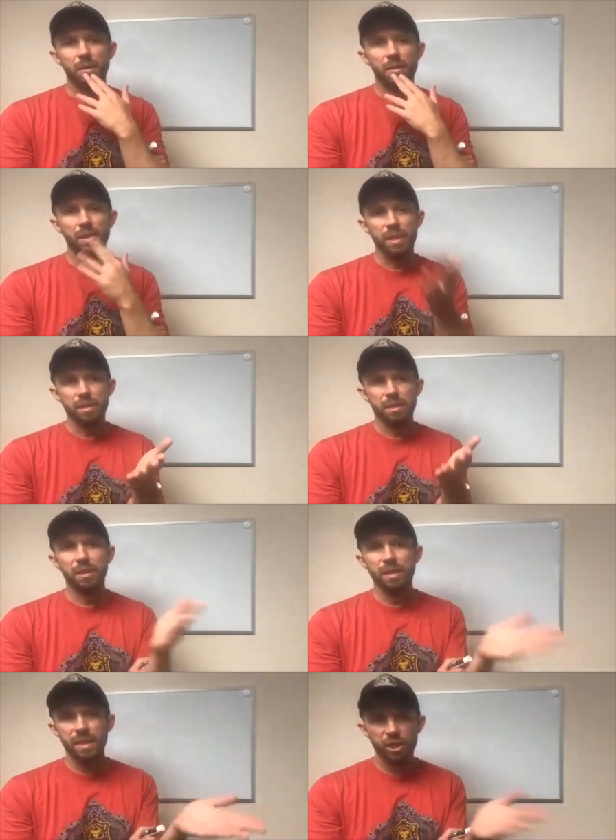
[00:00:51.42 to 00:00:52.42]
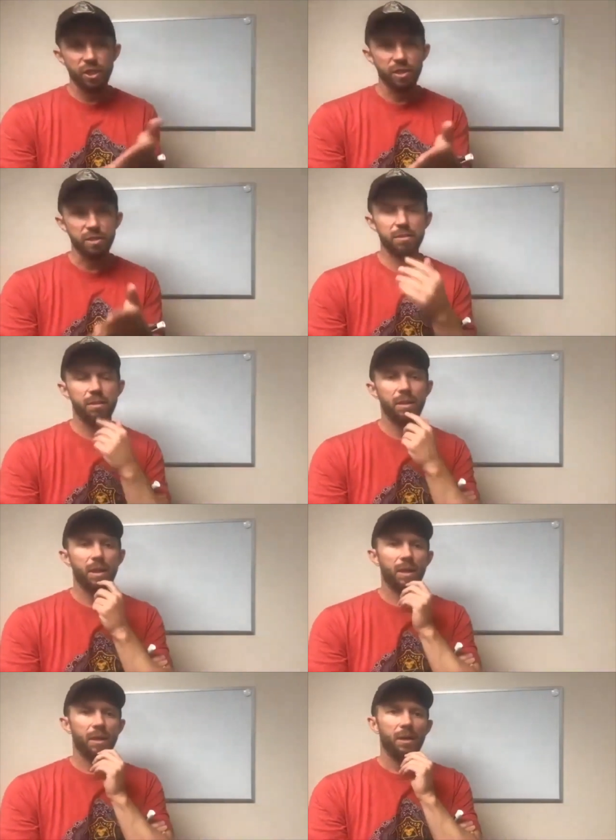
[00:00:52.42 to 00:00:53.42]
these conditions.
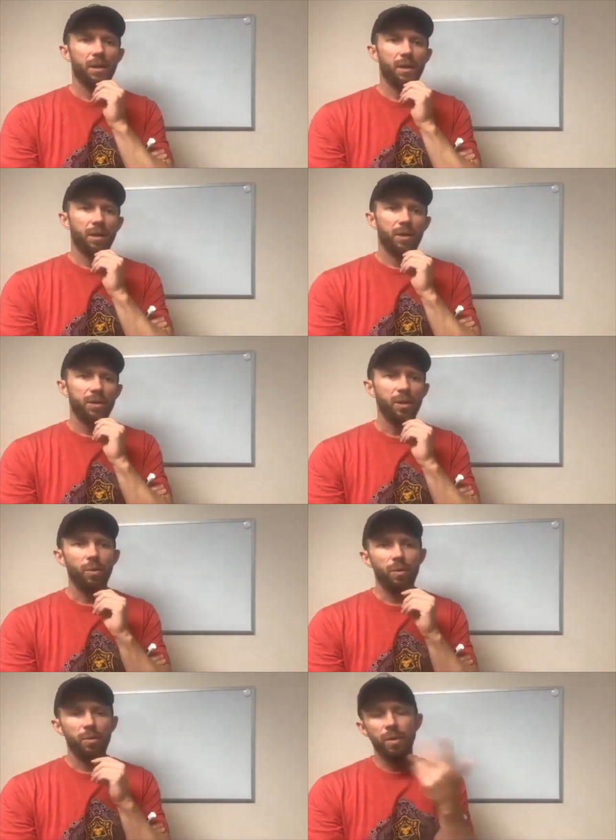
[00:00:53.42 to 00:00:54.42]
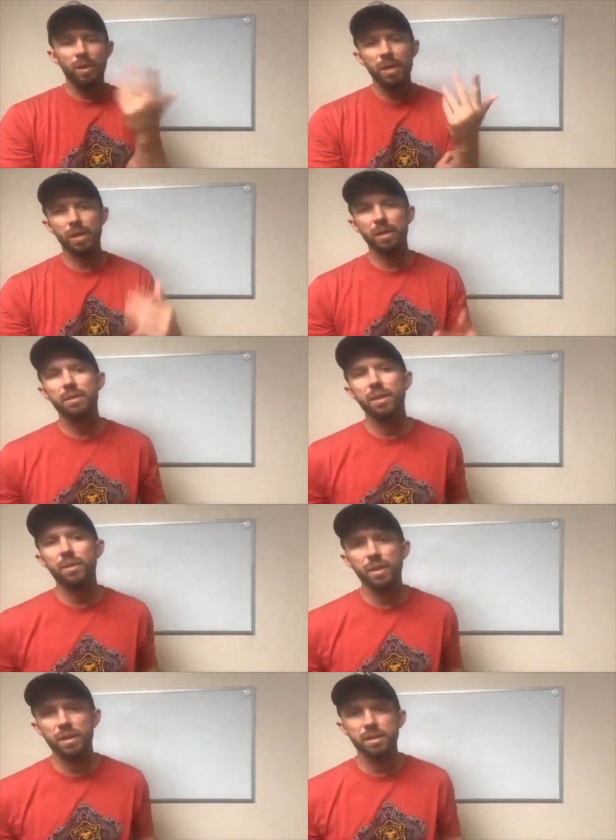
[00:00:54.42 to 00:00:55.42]
So
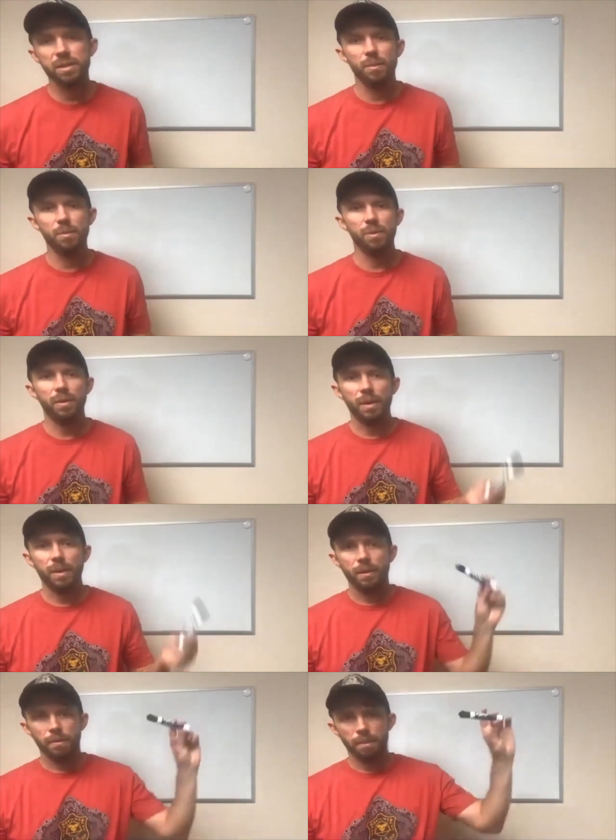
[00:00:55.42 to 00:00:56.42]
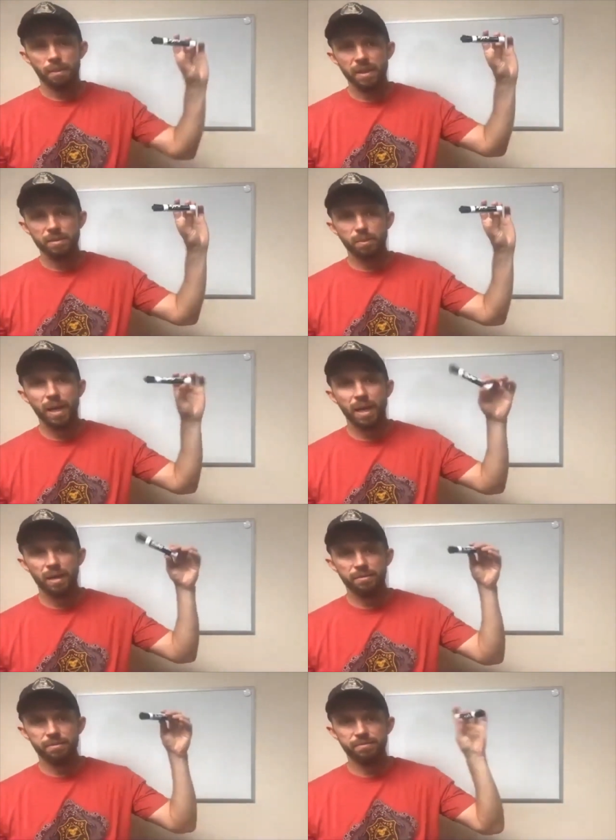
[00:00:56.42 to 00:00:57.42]
consider this example. This
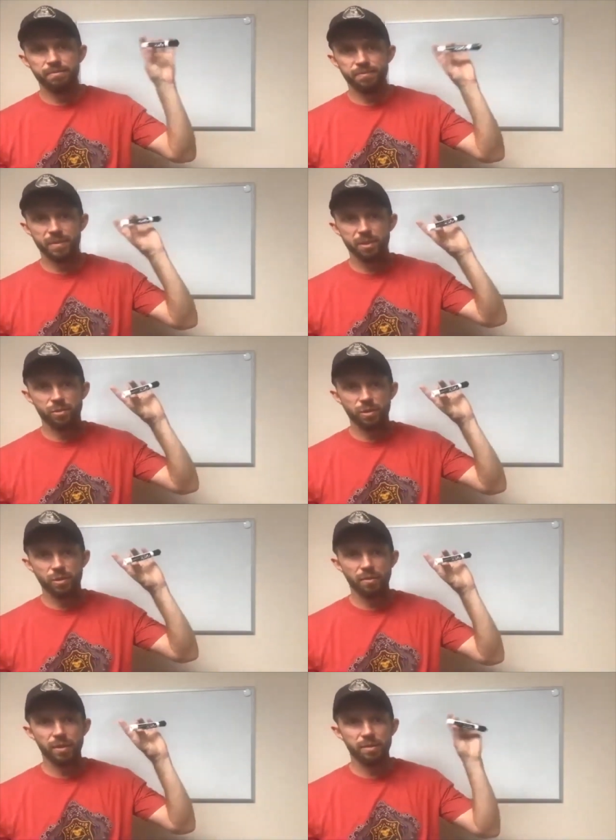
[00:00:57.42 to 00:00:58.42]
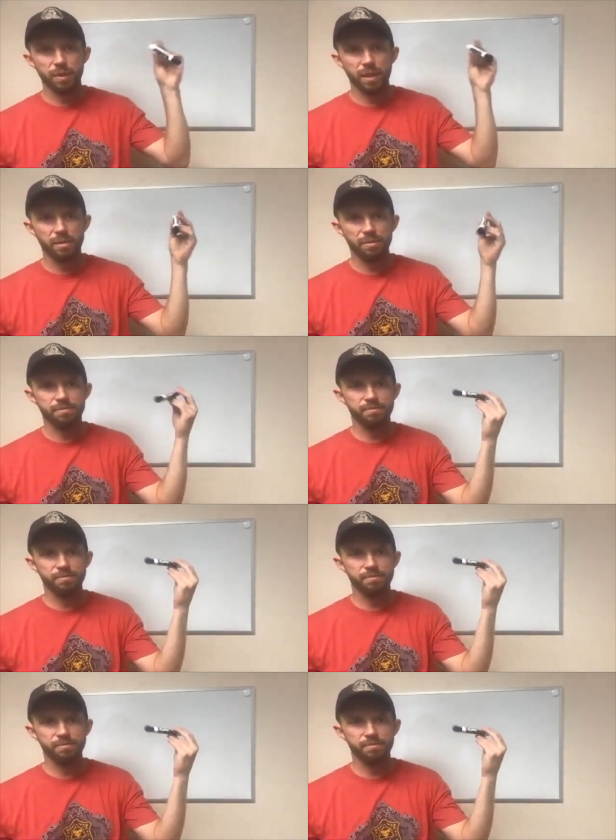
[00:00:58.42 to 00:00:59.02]
pen, this dry erase pen,